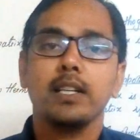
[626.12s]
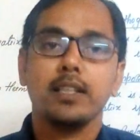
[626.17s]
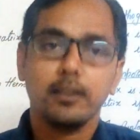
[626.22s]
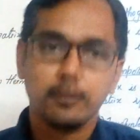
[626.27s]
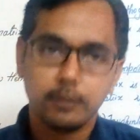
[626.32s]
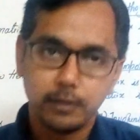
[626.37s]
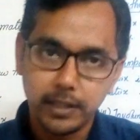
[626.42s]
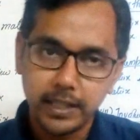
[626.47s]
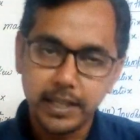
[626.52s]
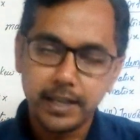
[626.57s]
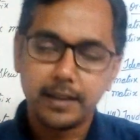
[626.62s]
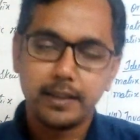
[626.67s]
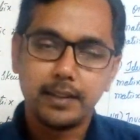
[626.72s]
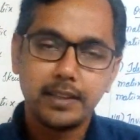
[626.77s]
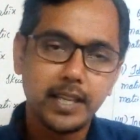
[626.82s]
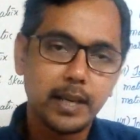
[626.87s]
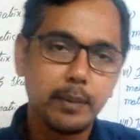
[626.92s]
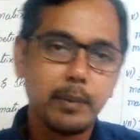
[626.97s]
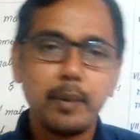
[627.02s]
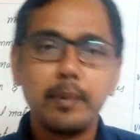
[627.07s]

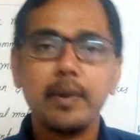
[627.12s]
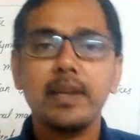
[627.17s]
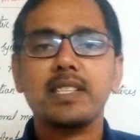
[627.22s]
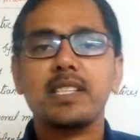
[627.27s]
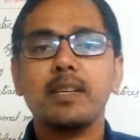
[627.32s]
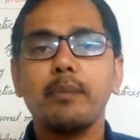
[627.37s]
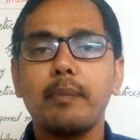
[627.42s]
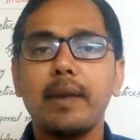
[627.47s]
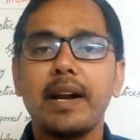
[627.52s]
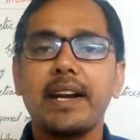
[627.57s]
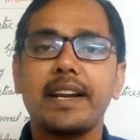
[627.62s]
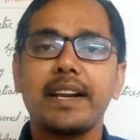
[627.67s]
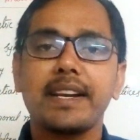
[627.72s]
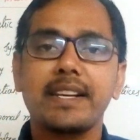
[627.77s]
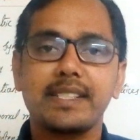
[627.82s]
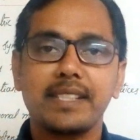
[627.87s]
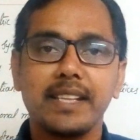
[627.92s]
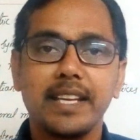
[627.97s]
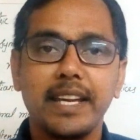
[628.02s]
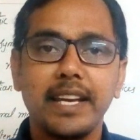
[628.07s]
there may be some
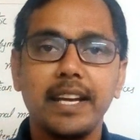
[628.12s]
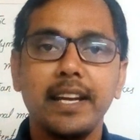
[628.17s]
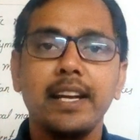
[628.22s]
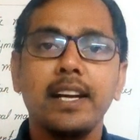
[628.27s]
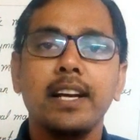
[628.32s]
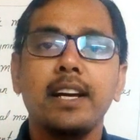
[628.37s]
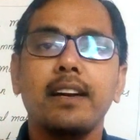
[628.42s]
matrix A,